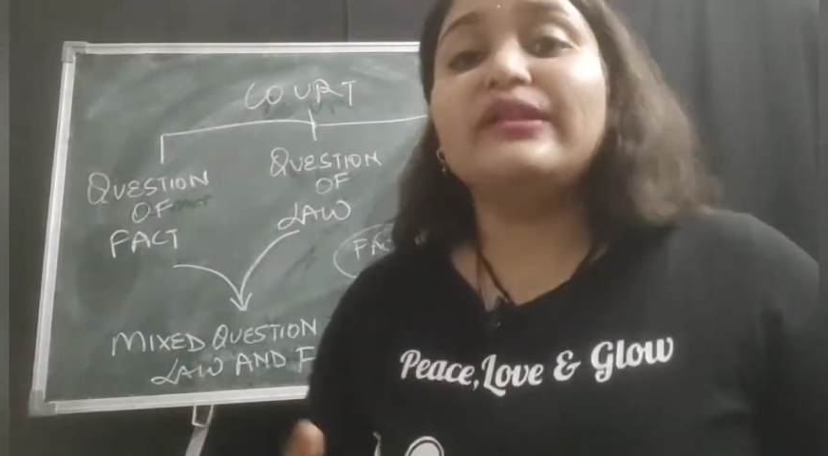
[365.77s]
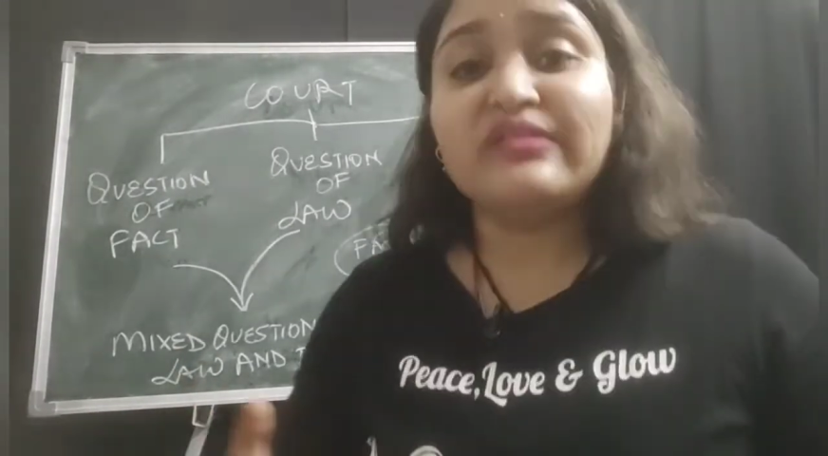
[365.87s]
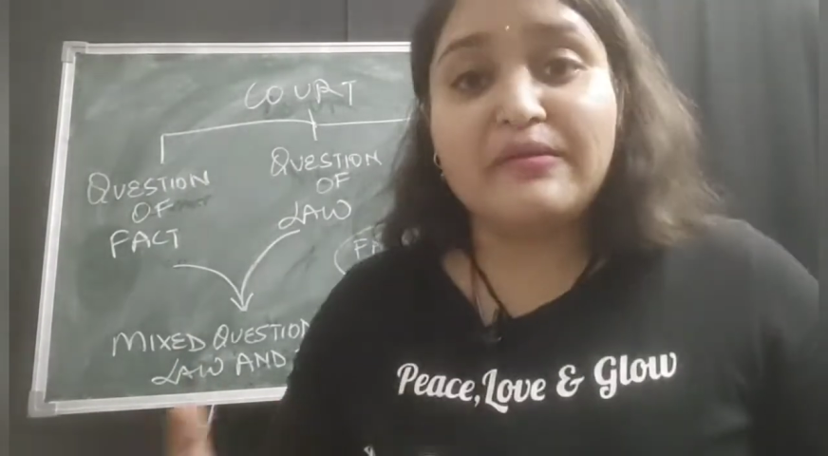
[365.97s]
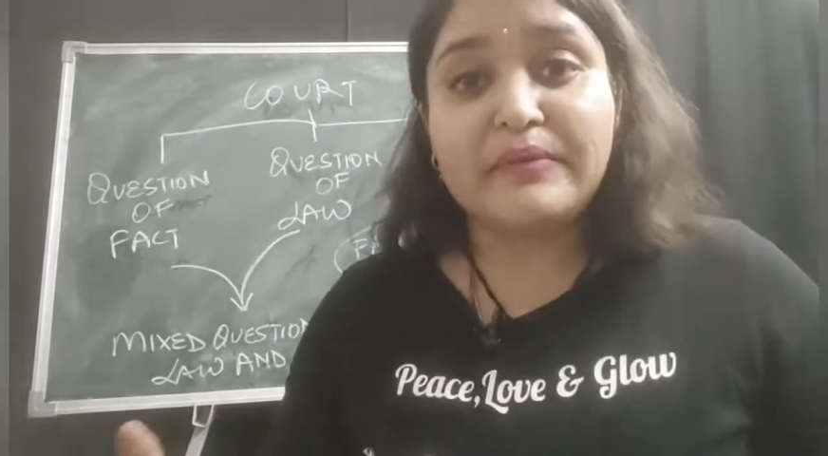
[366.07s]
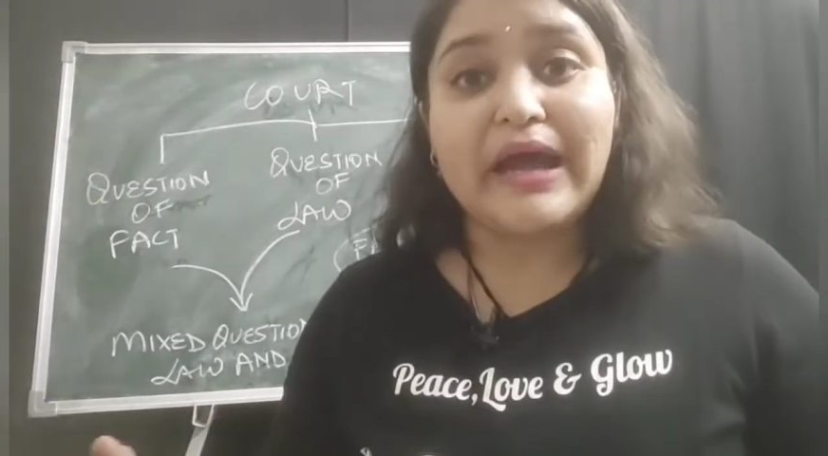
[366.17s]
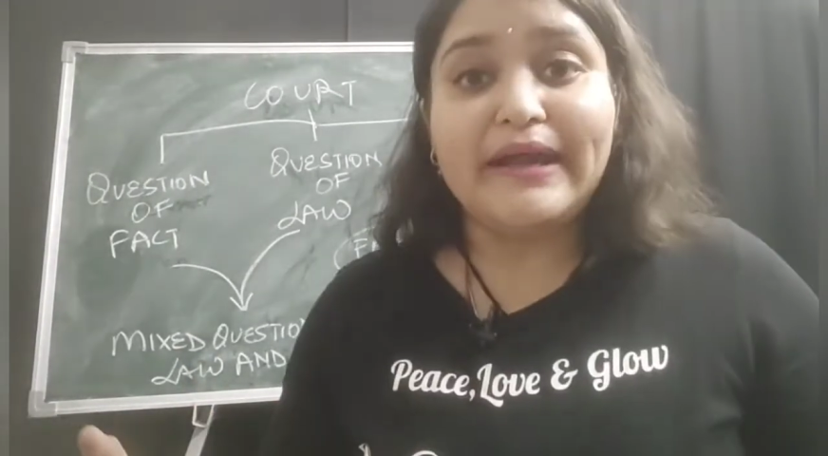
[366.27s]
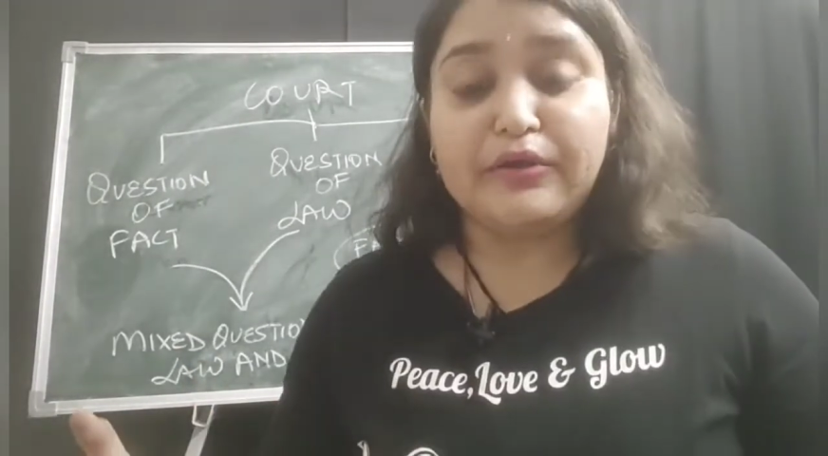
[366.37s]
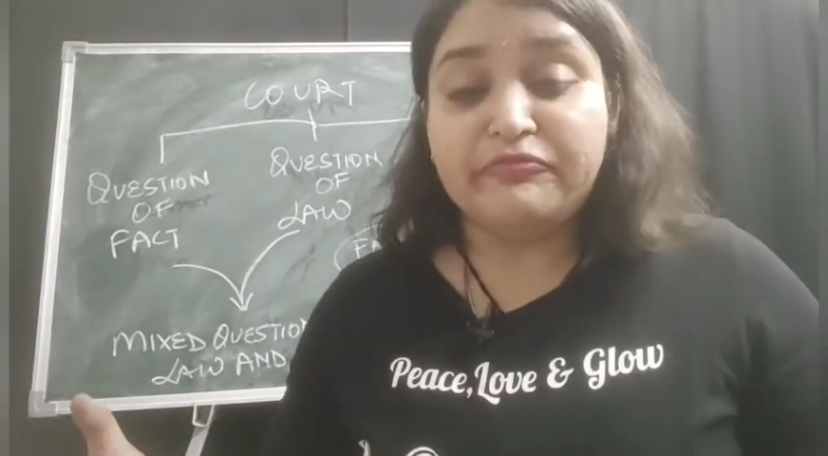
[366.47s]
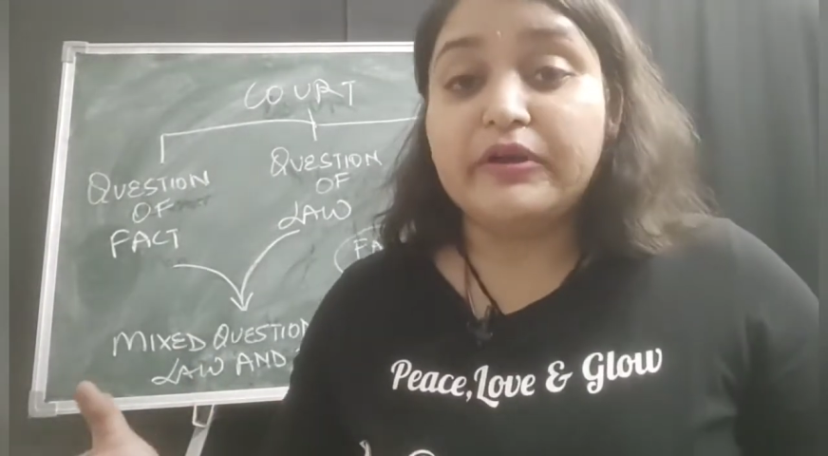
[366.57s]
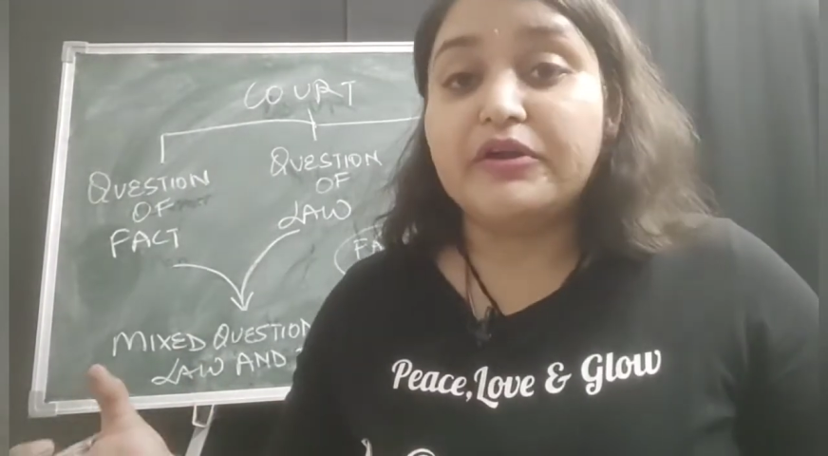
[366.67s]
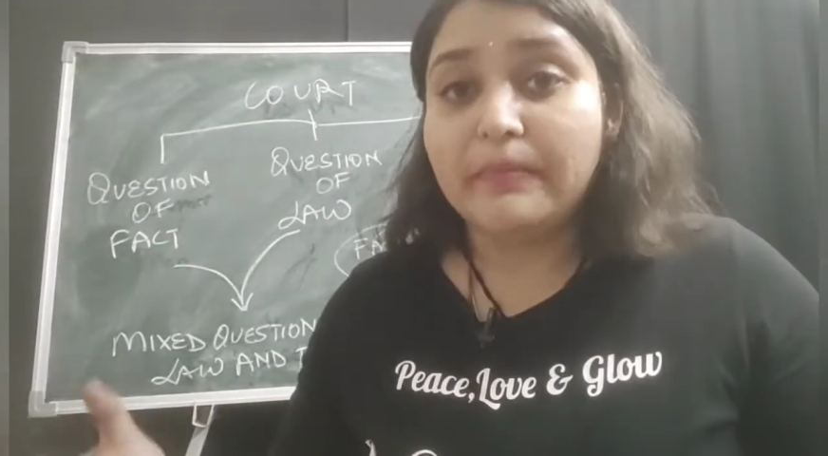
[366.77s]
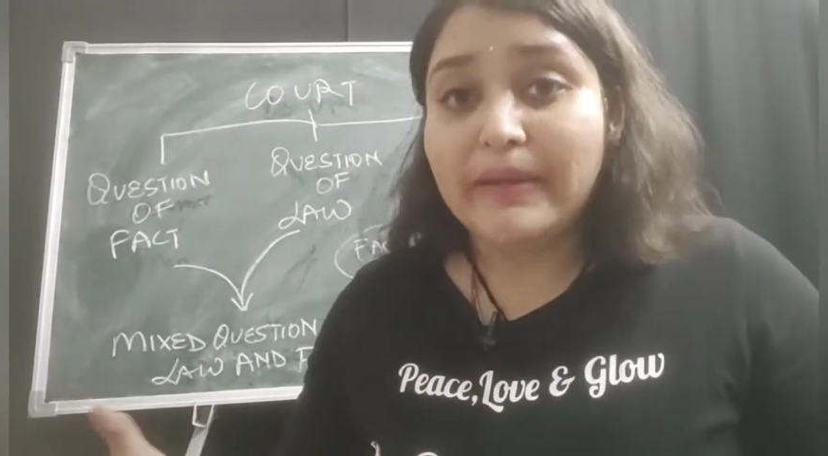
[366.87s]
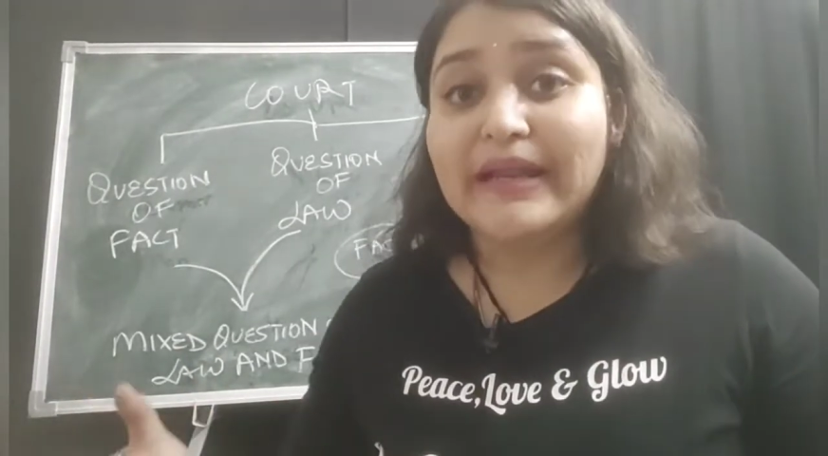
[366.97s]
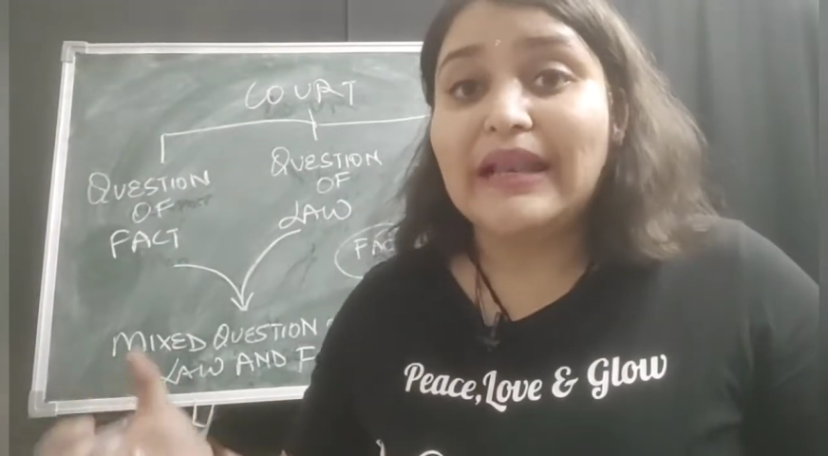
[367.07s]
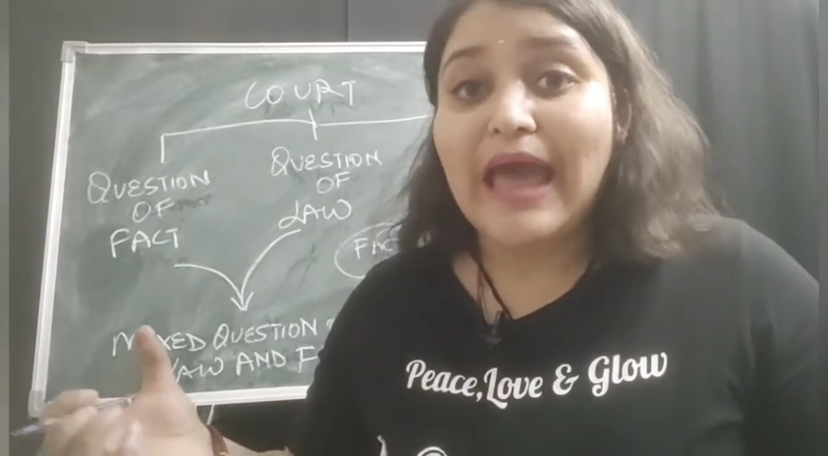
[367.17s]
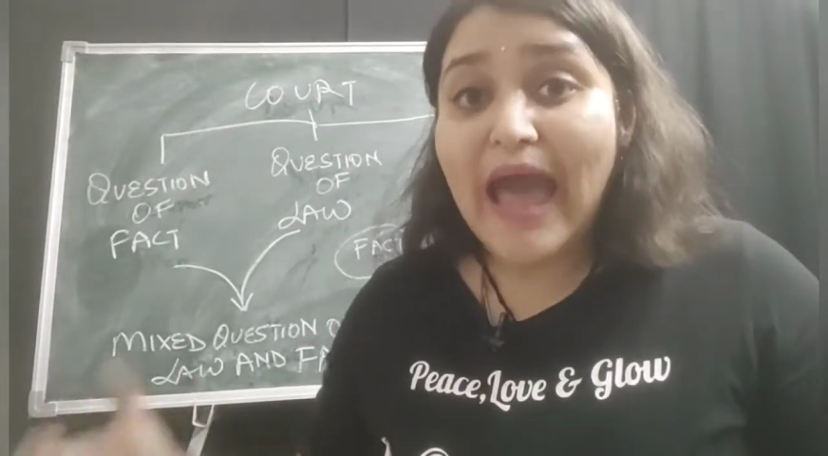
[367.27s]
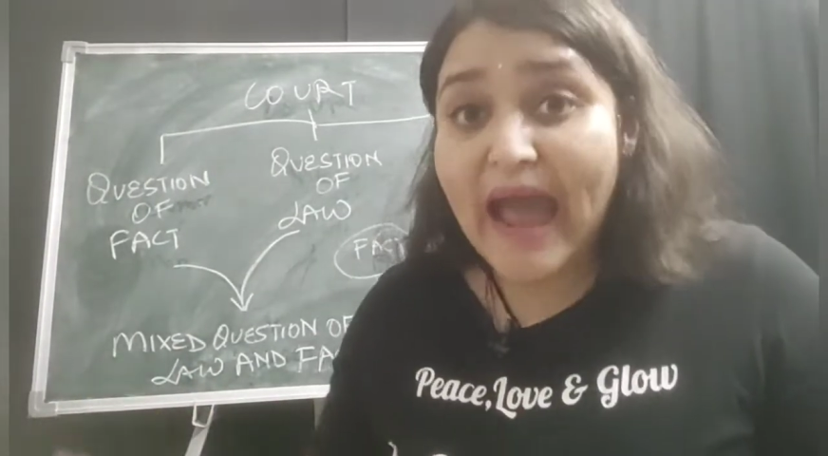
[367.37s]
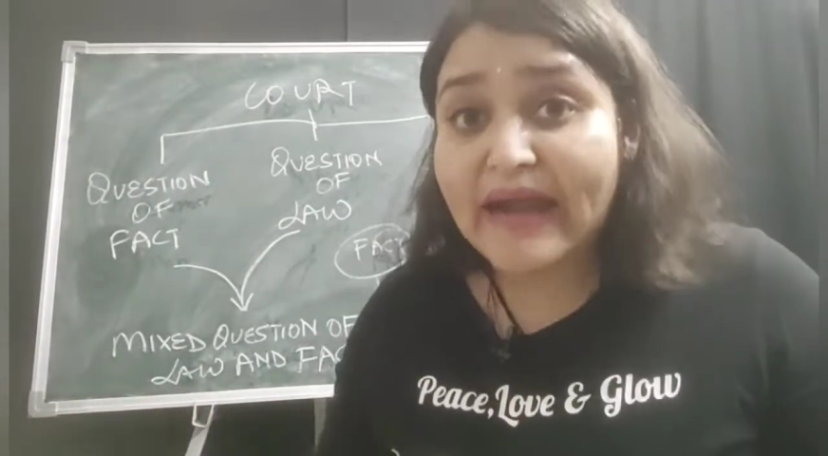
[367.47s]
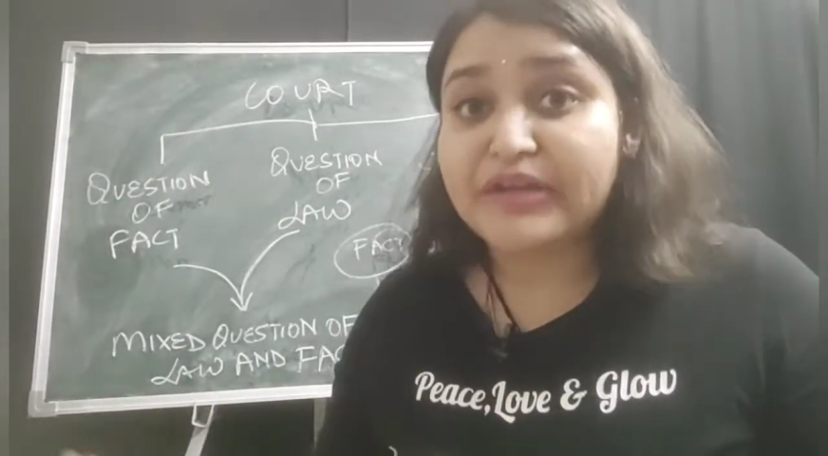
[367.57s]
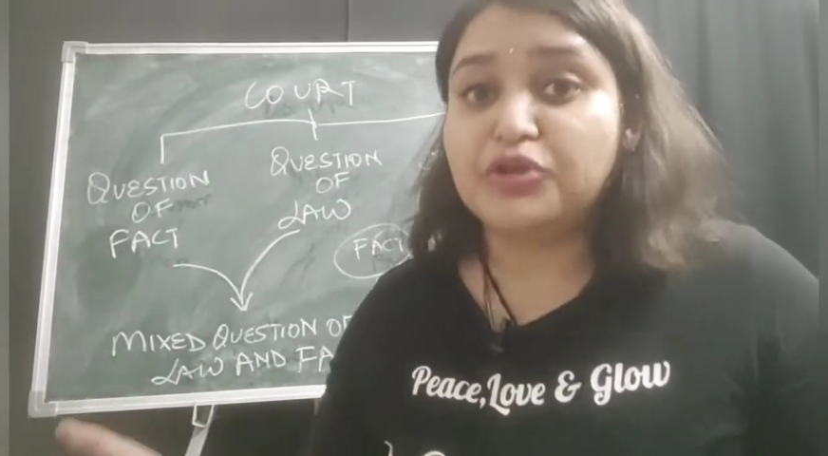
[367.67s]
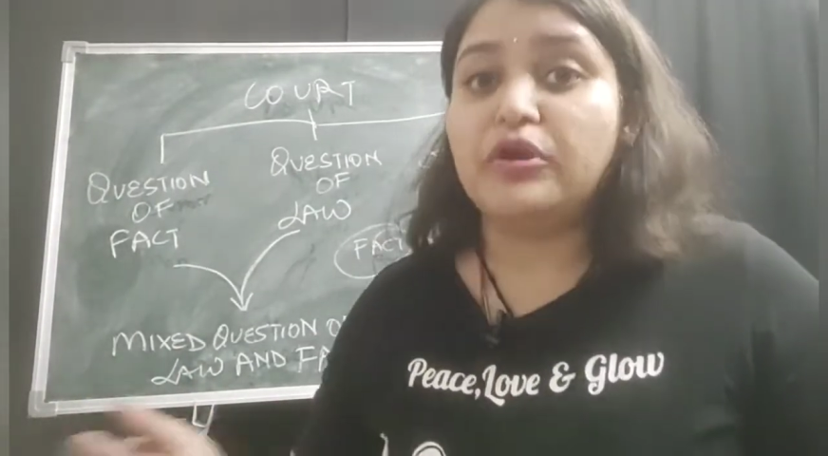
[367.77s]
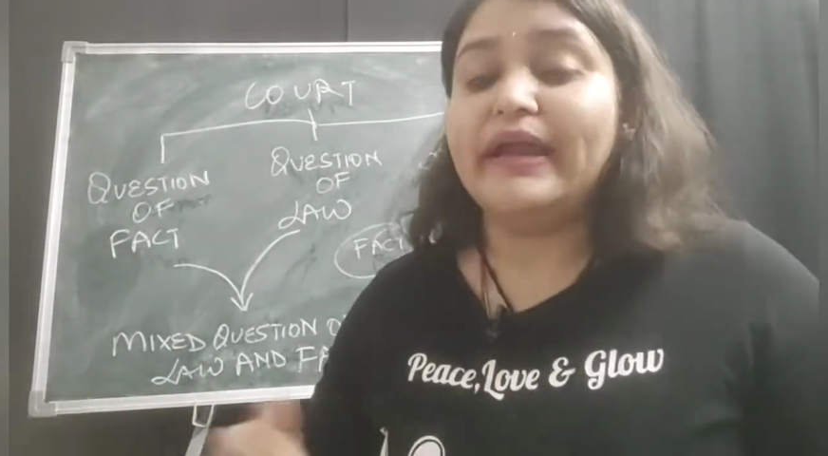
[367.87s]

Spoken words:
some kind of a criminal act or